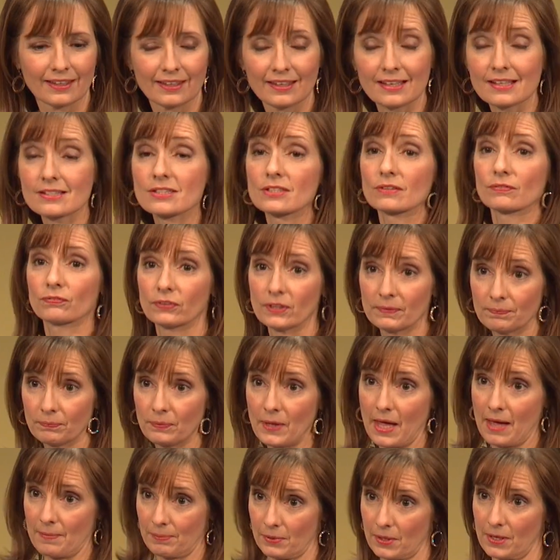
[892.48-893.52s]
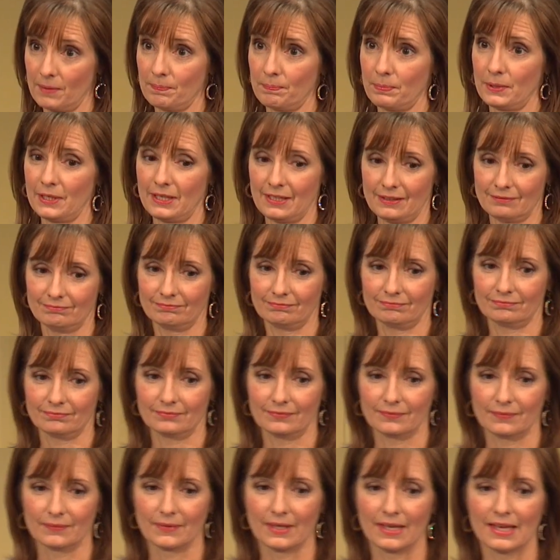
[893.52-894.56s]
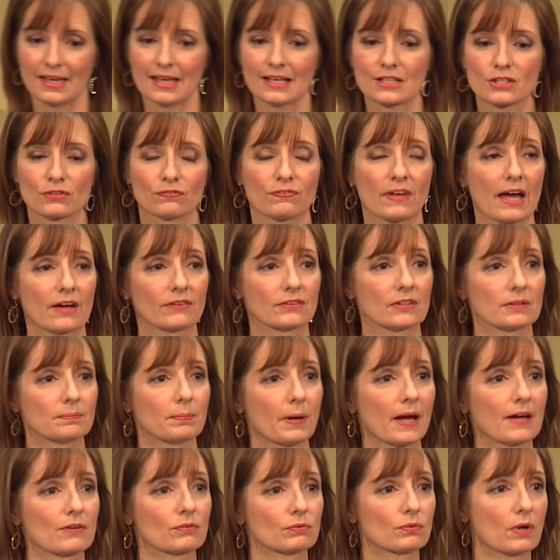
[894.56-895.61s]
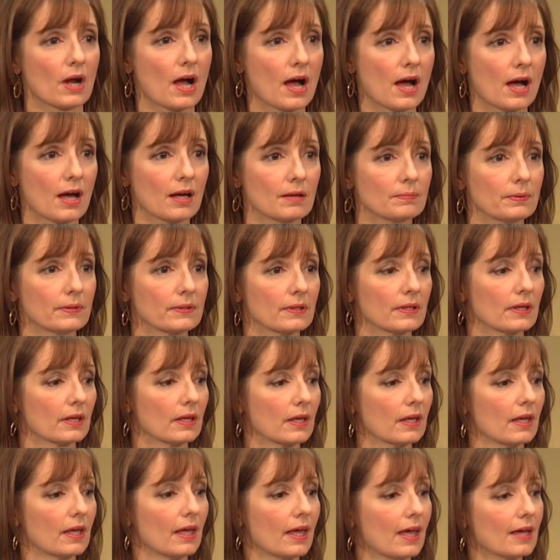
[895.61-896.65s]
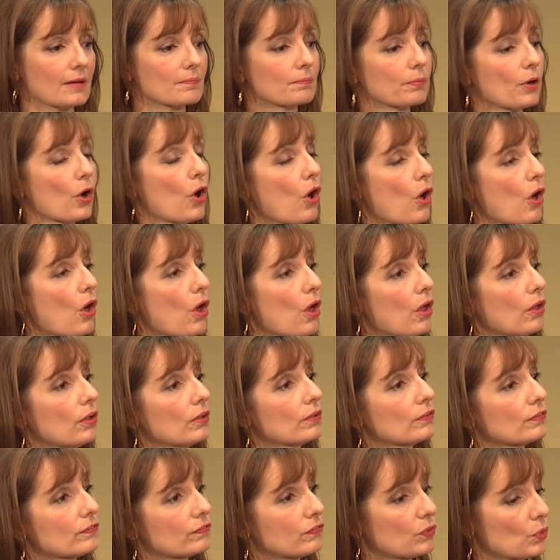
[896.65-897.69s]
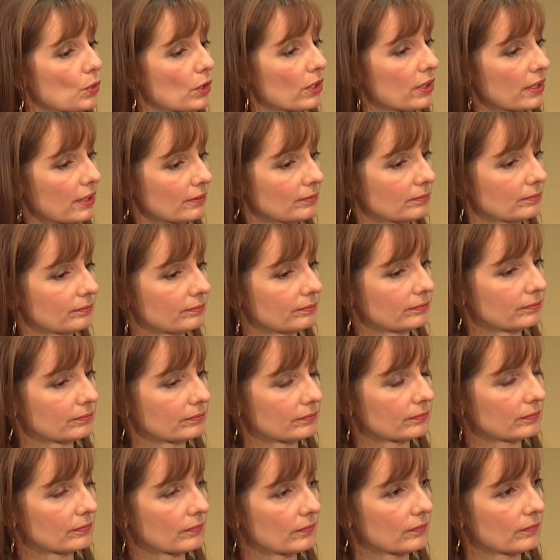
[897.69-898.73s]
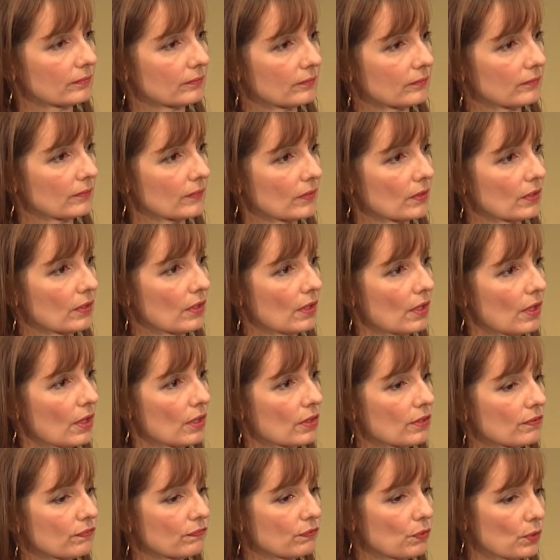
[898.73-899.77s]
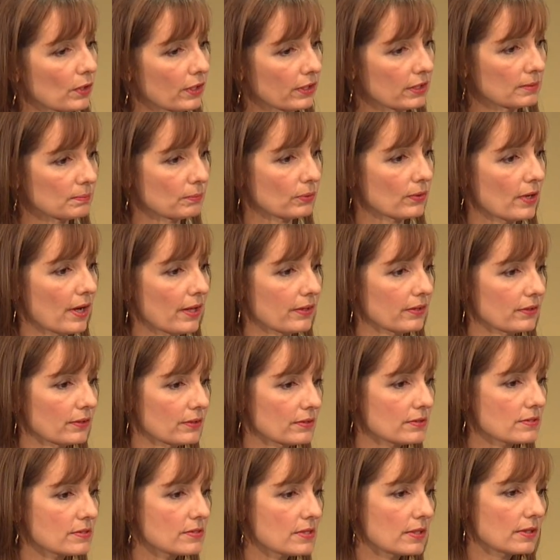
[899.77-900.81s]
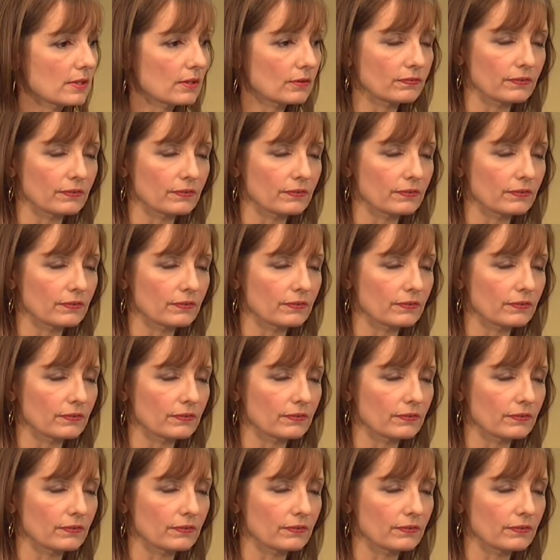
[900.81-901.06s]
It's a flip-flop company. It's founded by Rob and Paul Forkin. The Forkin brothers and their